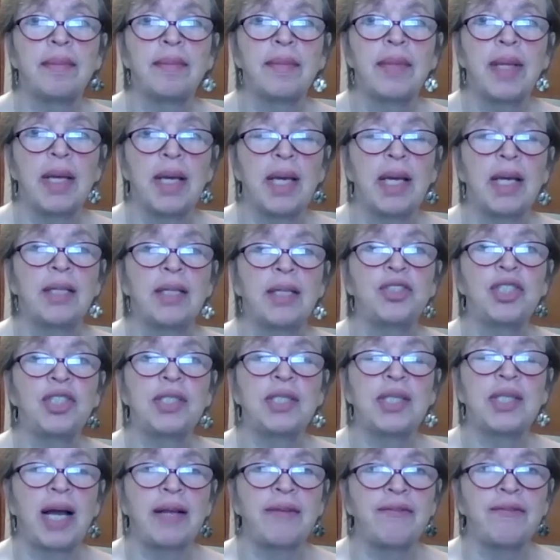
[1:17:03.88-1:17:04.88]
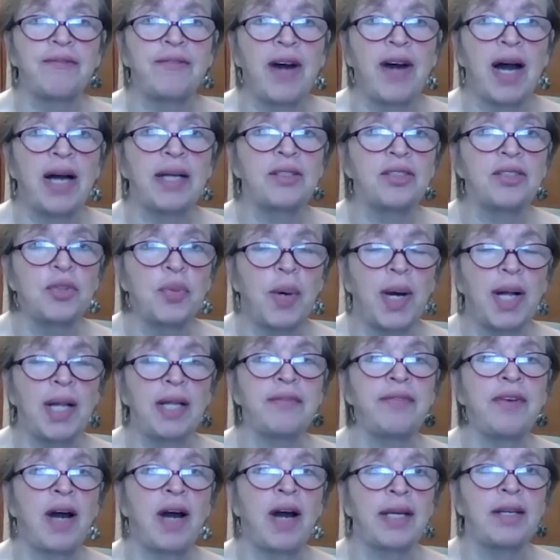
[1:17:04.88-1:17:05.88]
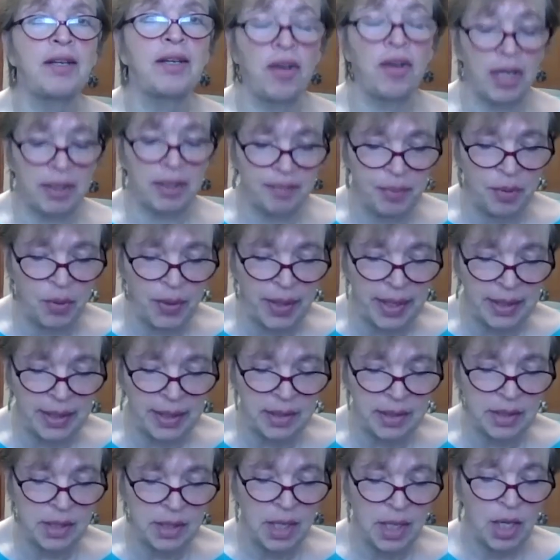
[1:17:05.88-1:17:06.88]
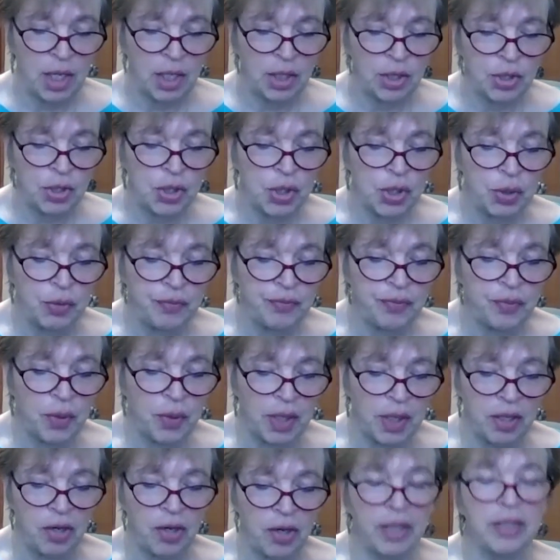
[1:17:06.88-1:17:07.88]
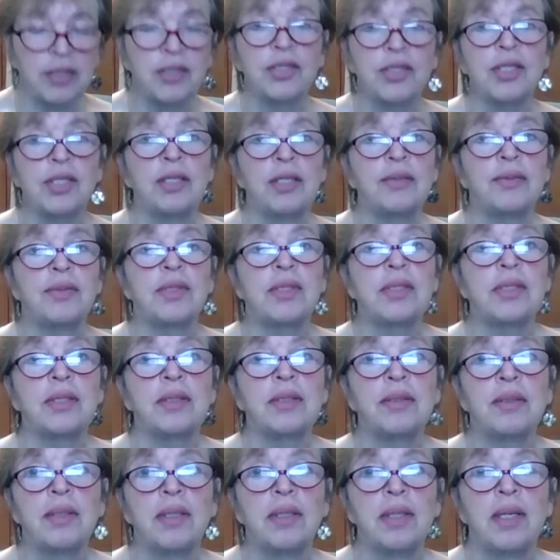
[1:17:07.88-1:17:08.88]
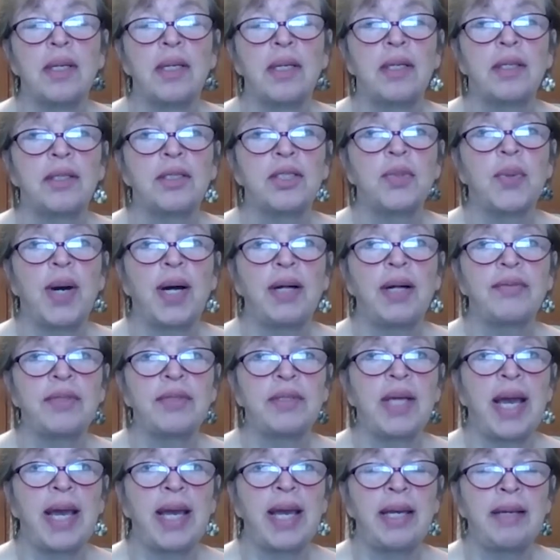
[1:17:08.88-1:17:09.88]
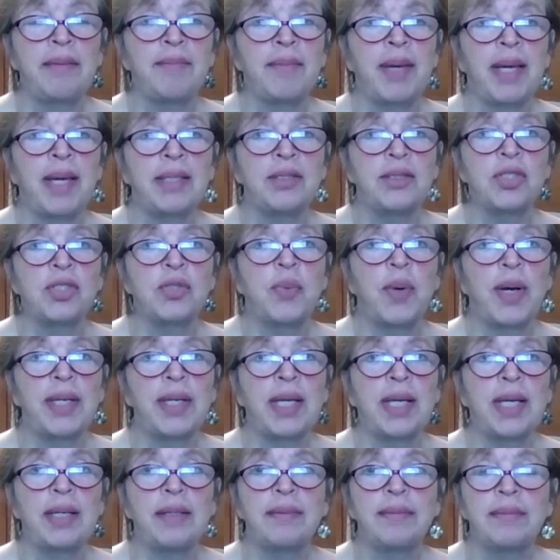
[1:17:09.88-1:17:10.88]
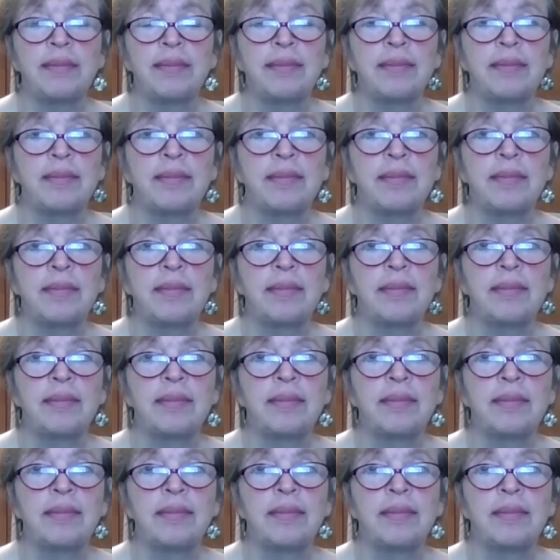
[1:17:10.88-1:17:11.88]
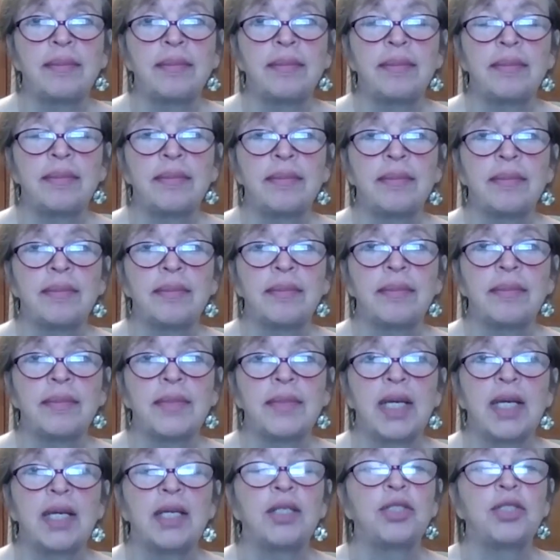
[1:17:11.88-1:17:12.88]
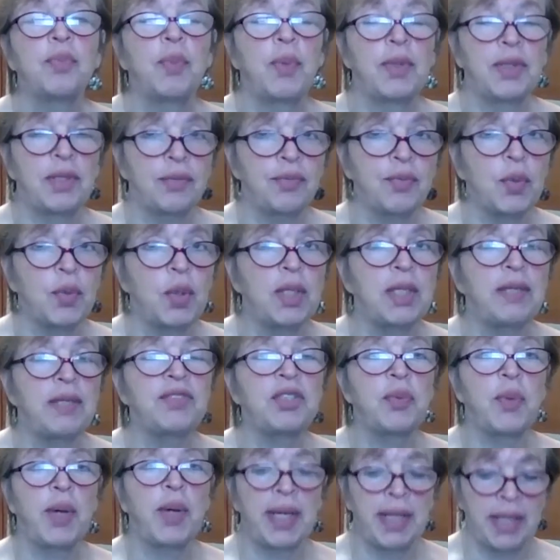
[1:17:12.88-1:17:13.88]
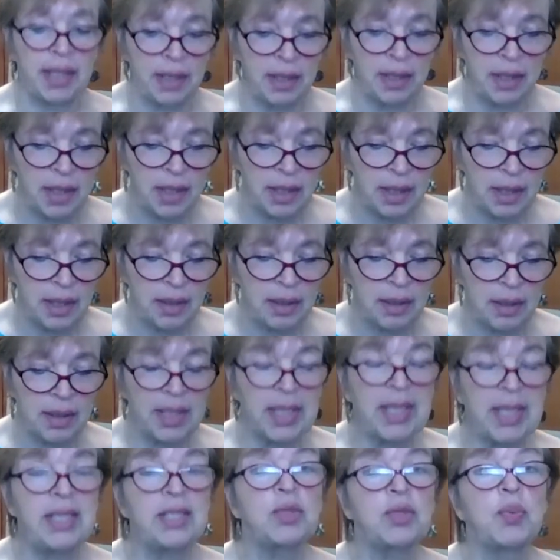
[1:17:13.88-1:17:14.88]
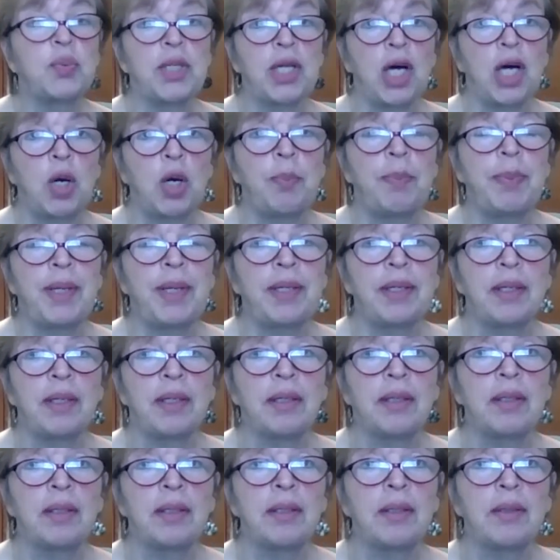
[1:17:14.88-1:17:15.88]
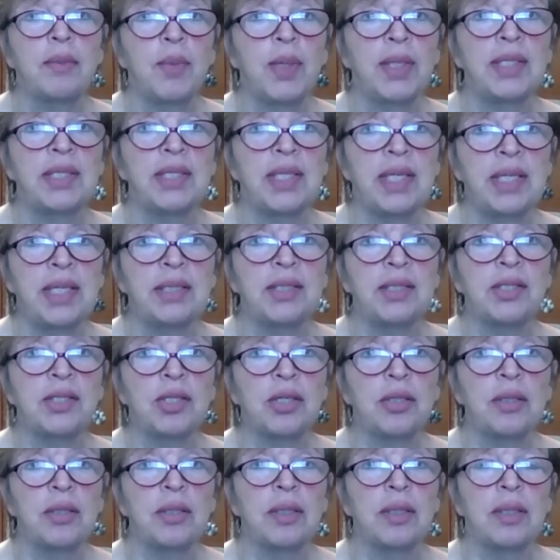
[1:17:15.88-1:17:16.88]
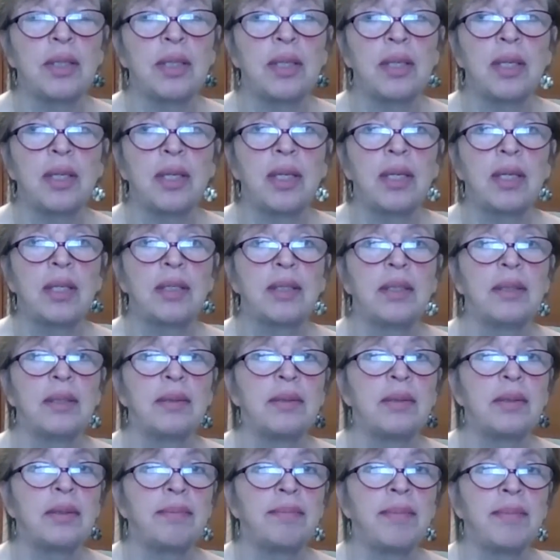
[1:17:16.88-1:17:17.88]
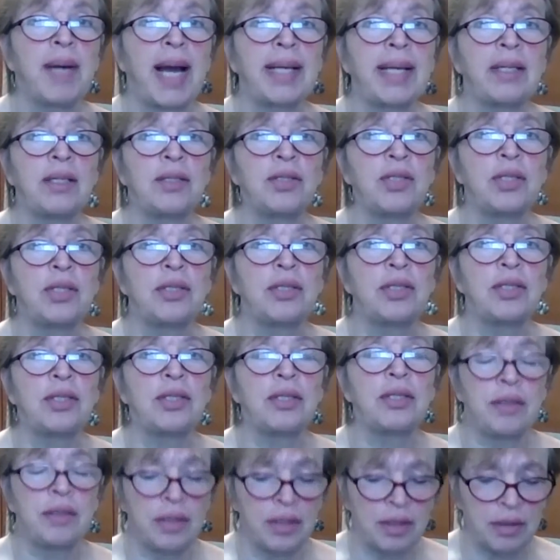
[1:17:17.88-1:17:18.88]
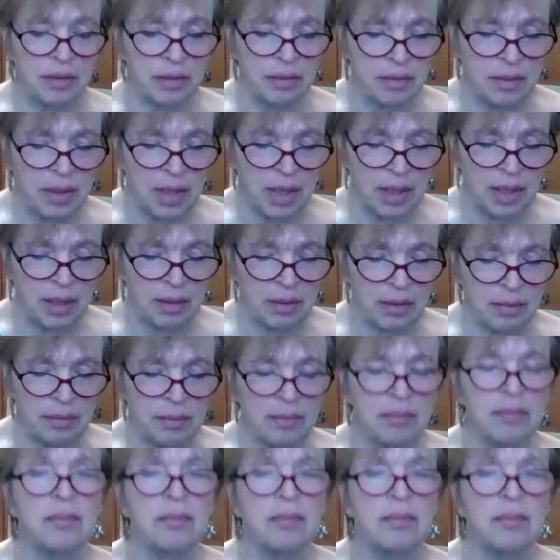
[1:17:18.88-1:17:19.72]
So it's She's 12. got five, 12 high card points, two four card suits. 12 and 8 makes 20. Yeah, rule of 20. With the rule of 20, East will open. What is One East? Club. One, One Michael, you're you're you're uh,